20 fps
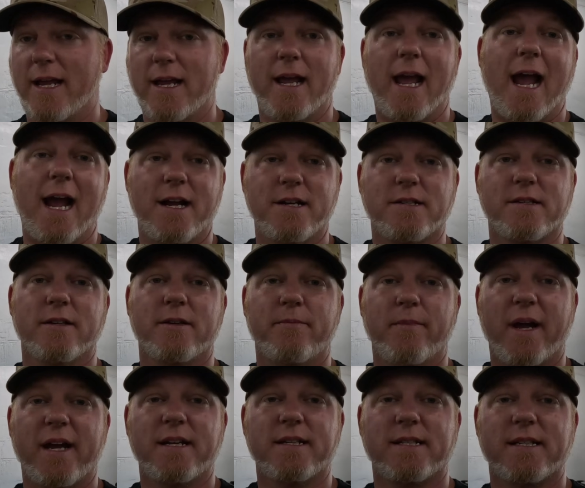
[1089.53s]
actually
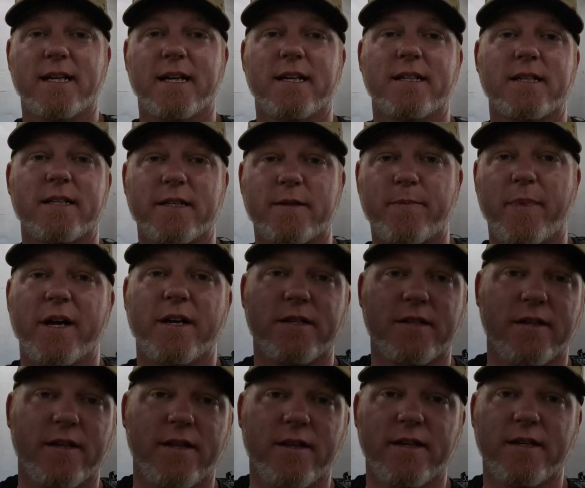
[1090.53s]
makes sense,
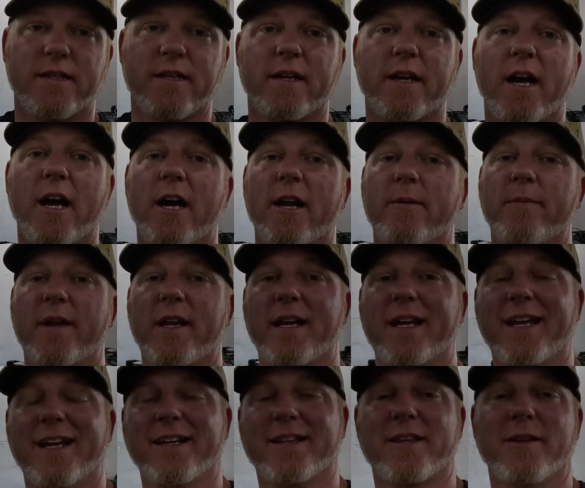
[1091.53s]
especially in this economy.
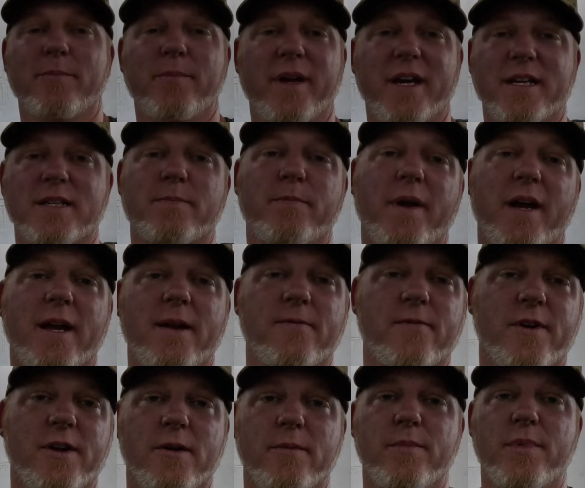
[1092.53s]
Get the best bang
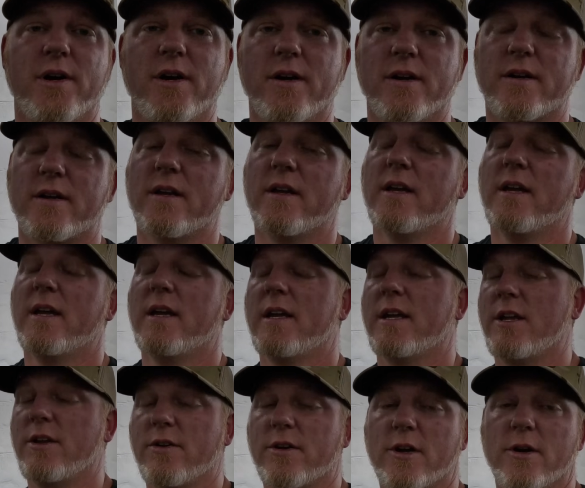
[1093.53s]
for your buck.
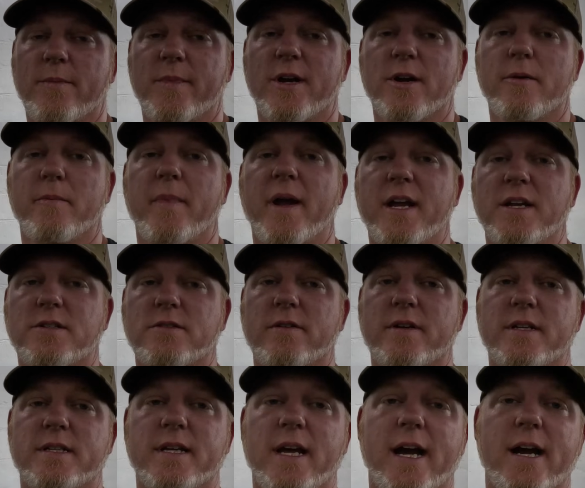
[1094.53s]
You can come here to Main
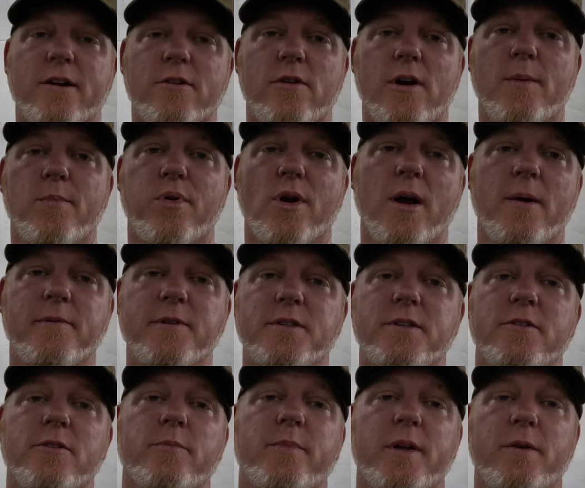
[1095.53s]
Street Cycle. I promise
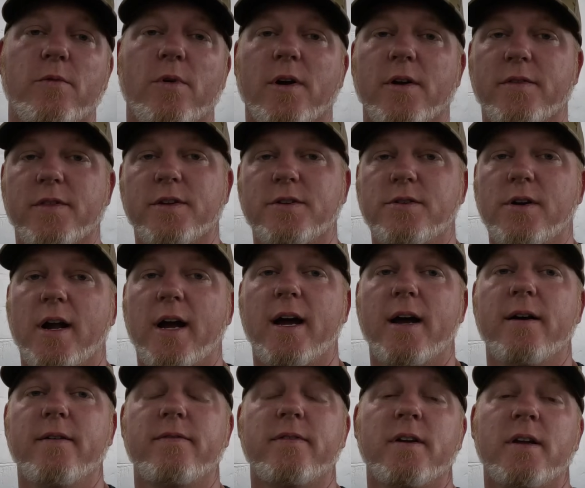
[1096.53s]
you it'll be worth the
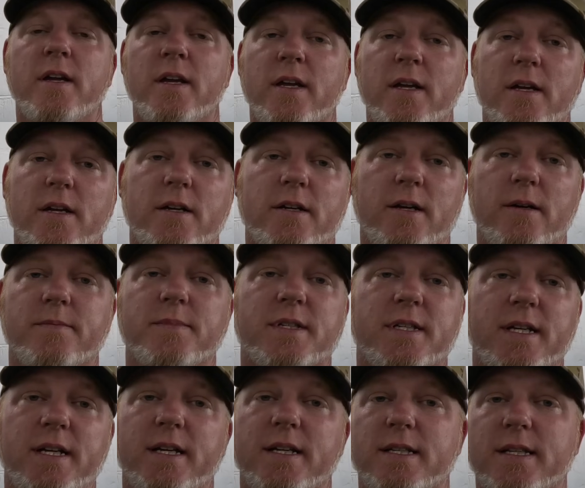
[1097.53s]
drive. Come
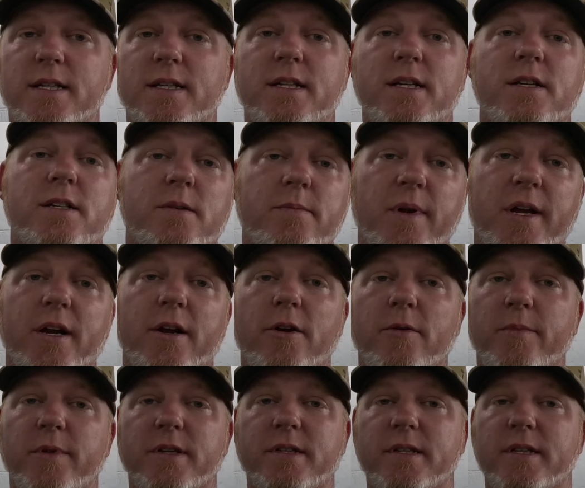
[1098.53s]
see us in
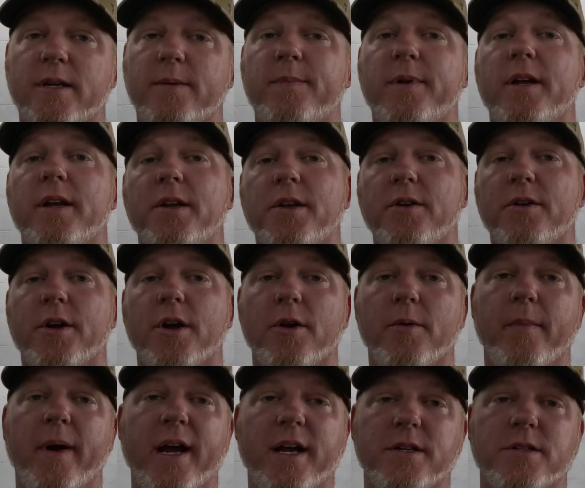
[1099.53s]
Tishomingo, Mississippi, and you can go
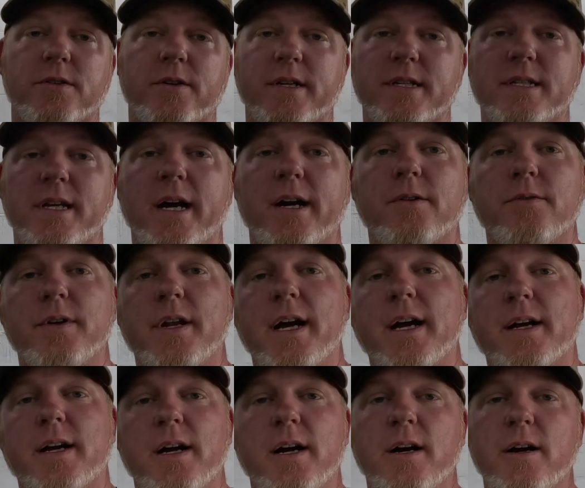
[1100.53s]
to
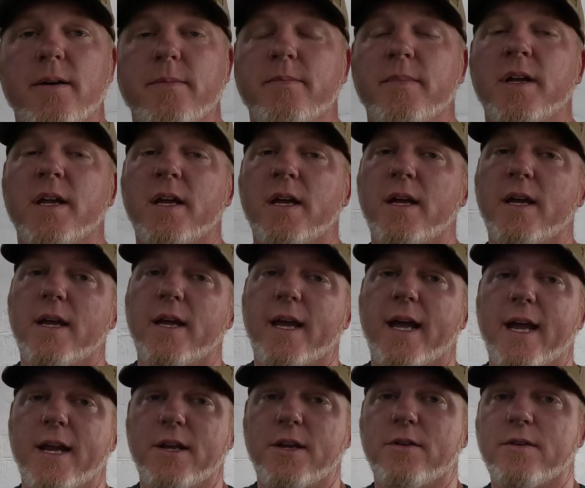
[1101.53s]
mainstreetcycle.com
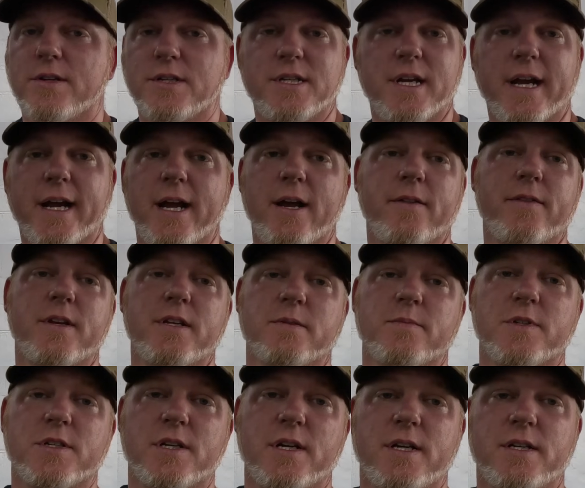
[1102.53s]
and you can check out these
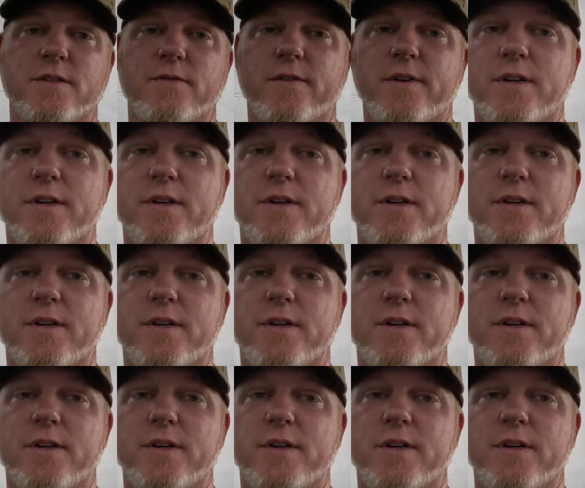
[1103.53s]
machines for